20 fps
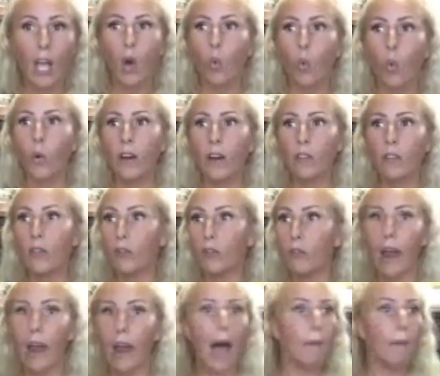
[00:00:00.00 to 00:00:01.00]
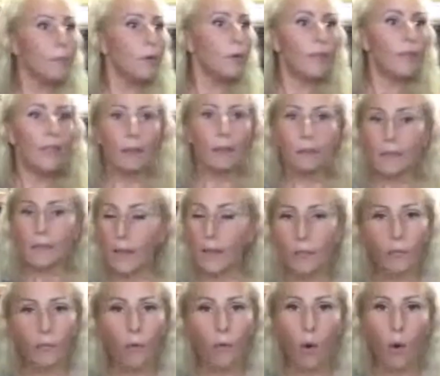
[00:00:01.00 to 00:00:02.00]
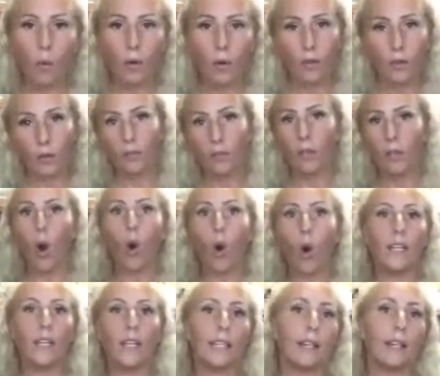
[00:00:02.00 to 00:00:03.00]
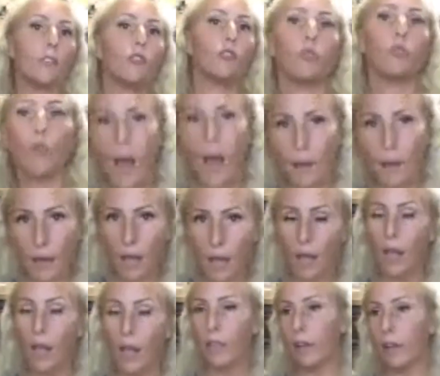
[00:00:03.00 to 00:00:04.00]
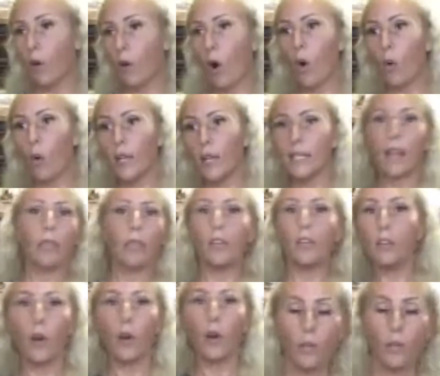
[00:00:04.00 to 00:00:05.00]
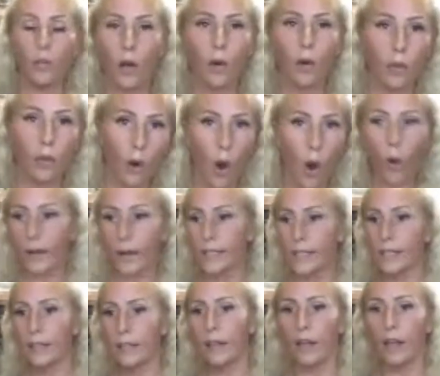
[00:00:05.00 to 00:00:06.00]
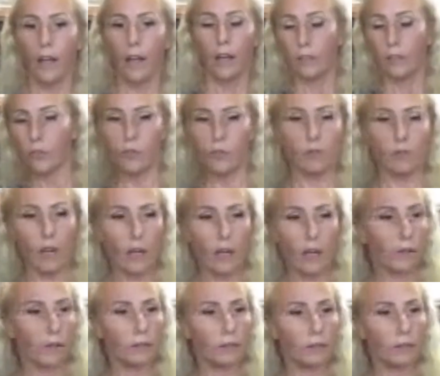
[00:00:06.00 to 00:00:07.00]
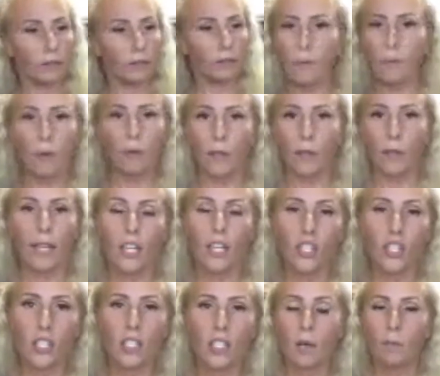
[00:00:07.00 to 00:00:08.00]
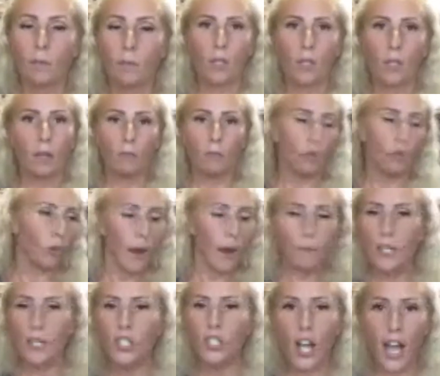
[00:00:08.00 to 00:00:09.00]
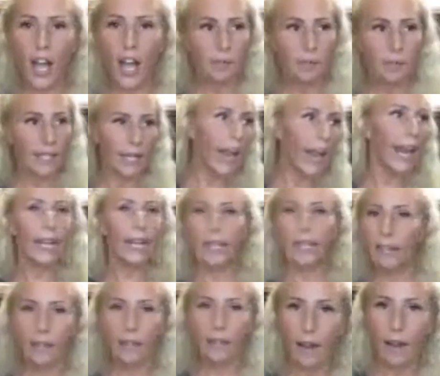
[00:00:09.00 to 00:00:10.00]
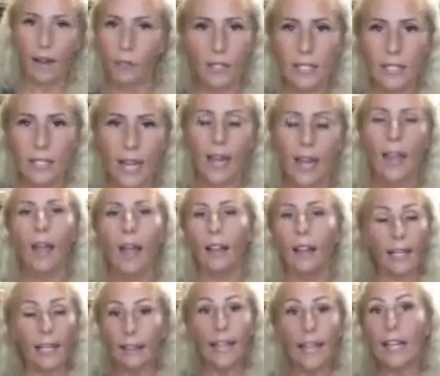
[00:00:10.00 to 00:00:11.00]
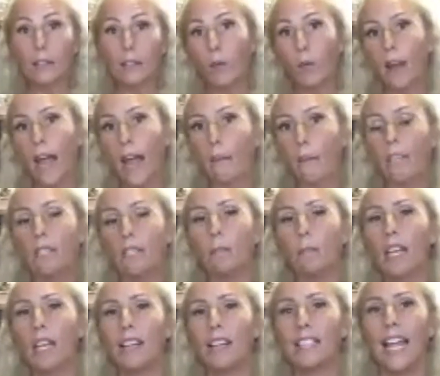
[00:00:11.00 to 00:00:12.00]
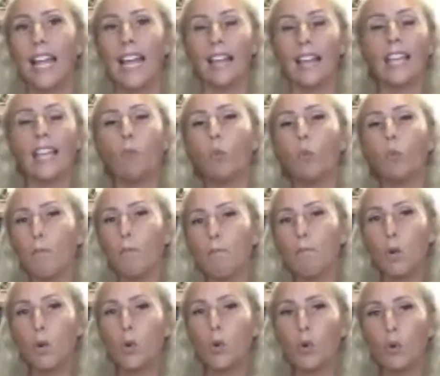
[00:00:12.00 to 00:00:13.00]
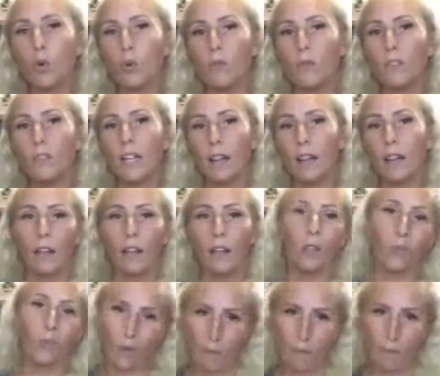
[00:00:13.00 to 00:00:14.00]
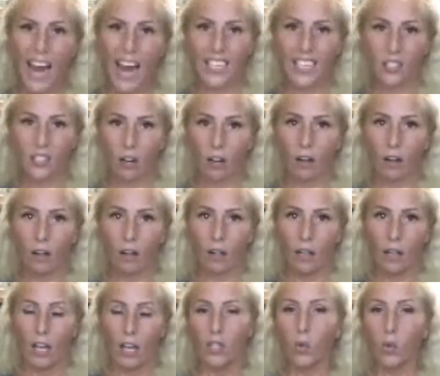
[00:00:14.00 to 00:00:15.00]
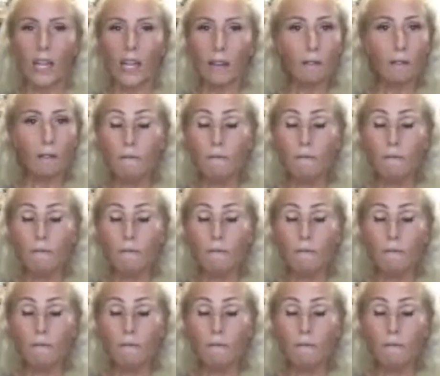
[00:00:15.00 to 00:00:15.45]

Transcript: where they're not moving themselves forward. They're always in a drama. They're always on the yo-yo. They're always in uh, crappy relationships and crappy jobs and hating every day. Like that's what happens because they removed the reminder. So even if